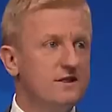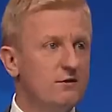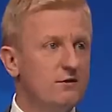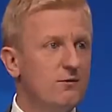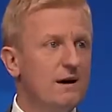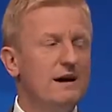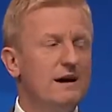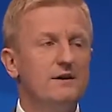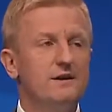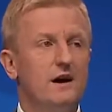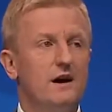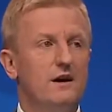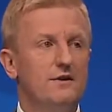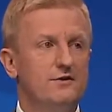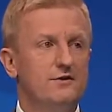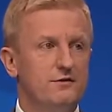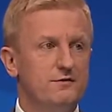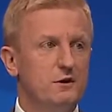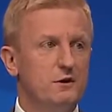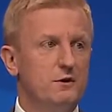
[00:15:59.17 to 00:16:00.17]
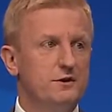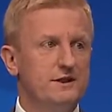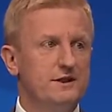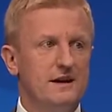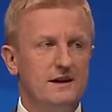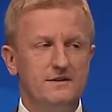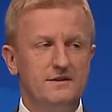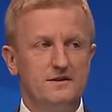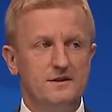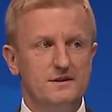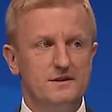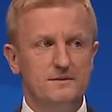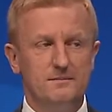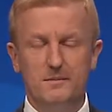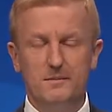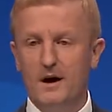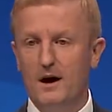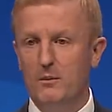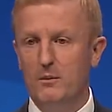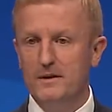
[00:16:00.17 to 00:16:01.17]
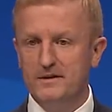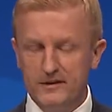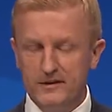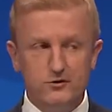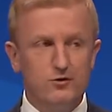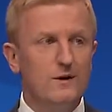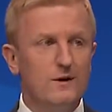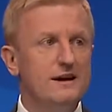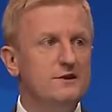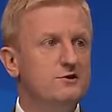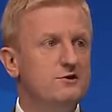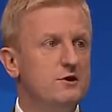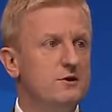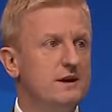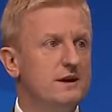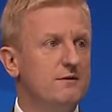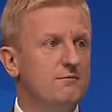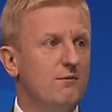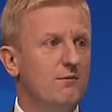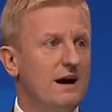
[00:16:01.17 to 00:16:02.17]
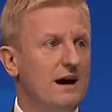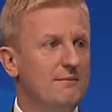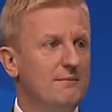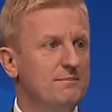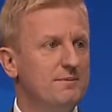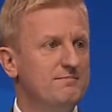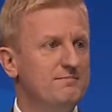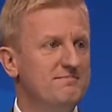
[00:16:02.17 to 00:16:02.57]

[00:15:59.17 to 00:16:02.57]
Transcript: in the rail yards of North London and was a trade union rep